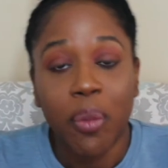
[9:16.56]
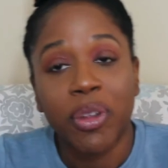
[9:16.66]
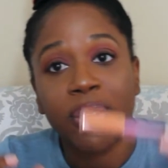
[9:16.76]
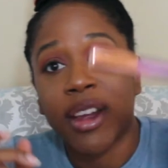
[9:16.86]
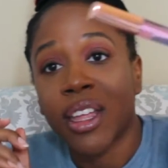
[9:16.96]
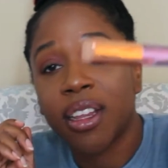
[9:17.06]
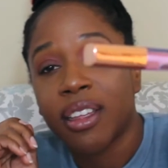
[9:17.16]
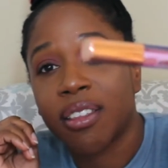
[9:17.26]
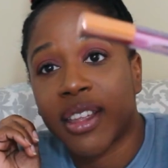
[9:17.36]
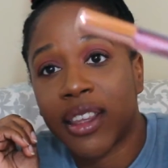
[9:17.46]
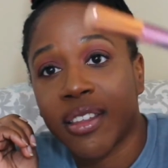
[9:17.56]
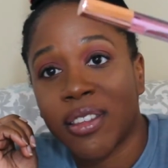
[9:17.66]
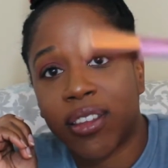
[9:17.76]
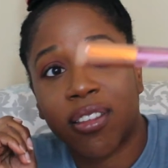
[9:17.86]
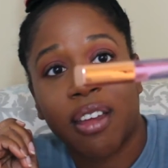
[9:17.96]
but the reality is that
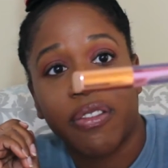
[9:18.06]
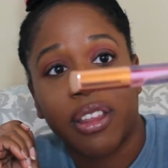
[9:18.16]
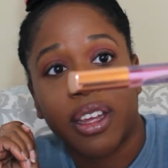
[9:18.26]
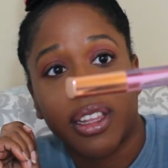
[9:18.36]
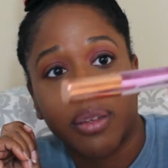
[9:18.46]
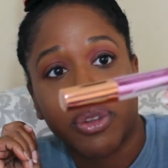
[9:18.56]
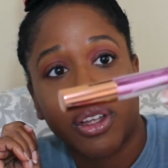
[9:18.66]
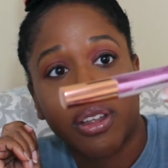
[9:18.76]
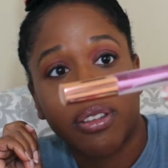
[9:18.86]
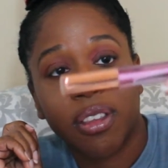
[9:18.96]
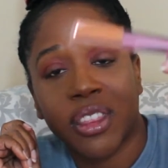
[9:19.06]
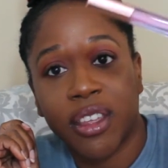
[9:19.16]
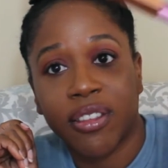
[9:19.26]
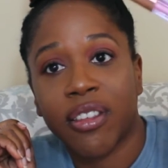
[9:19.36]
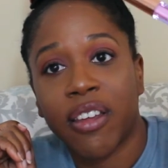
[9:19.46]
this does not feel like a lip gloss.
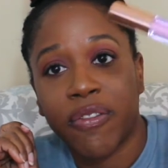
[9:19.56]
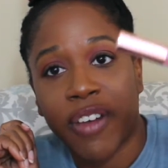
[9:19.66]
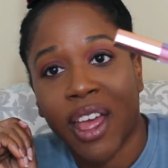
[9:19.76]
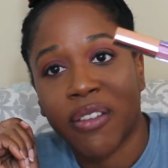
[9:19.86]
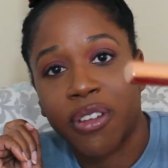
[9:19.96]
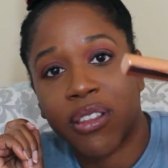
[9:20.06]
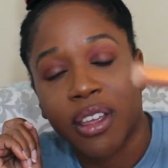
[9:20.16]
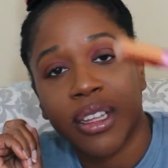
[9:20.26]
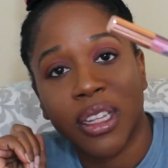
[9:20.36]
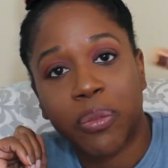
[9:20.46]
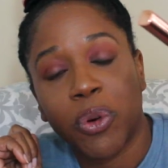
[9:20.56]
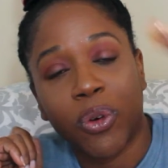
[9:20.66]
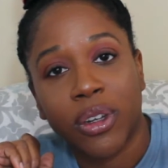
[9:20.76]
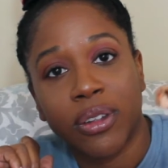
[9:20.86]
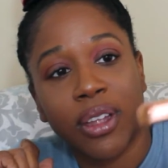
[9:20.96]
This, in fact, feels like a lip
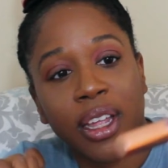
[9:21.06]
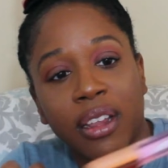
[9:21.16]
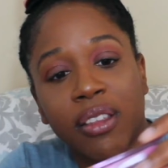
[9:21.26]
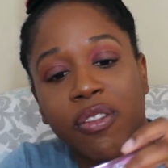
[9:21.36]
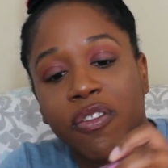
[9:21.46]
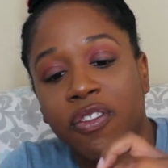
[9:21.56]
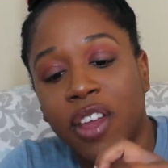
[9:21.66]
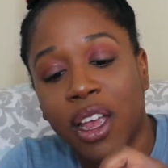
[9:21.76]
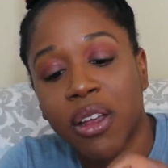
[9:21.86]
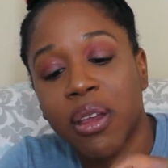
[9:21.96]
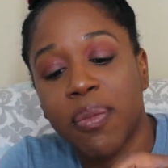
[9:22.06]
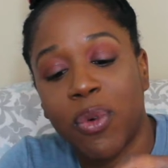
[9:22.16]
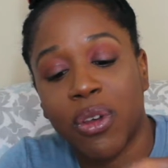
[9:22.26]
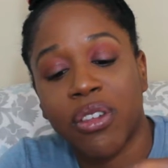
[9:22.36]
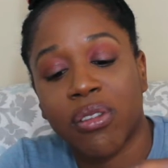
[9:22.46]
oil, and it's very
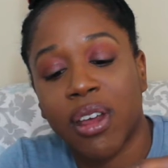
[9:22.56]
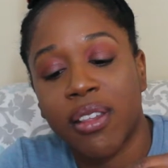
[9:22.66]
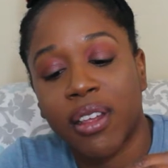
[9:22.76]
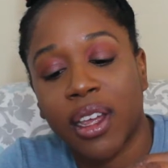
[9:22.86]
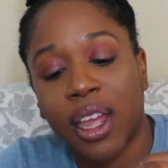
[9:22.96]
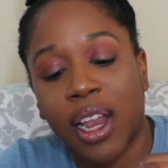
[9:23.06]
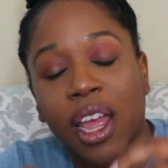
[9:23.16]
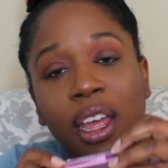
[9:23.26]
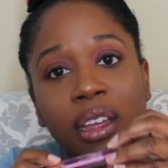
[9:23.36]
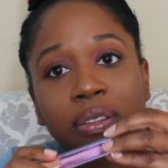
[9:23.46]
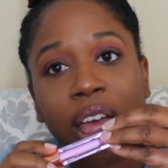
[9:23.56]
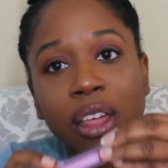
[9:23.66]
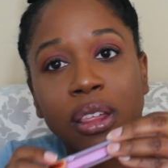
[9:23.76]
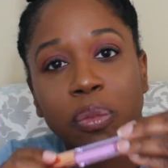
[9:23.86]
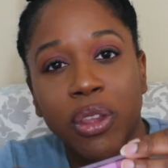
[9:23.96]
moisturizing. And I've
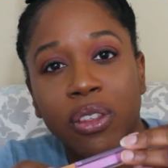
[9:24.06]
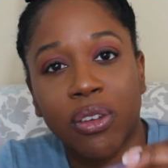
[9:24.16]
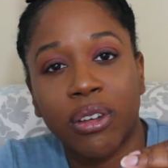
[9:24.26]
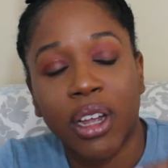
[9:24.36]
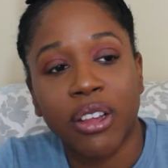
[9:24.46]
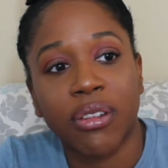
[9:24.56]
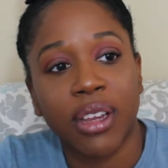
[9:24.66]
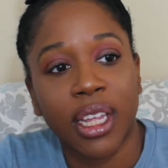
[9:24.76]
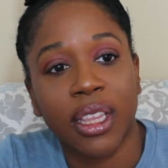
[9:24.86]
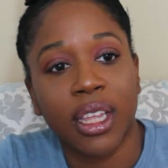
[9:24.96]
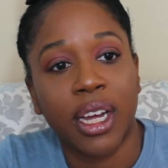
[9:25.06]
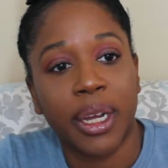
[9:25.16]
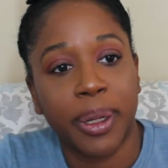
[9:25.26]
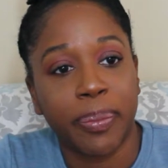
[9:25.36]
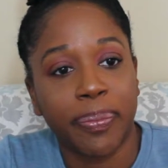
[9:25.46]
actually put this on underneath
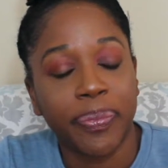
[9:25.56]
the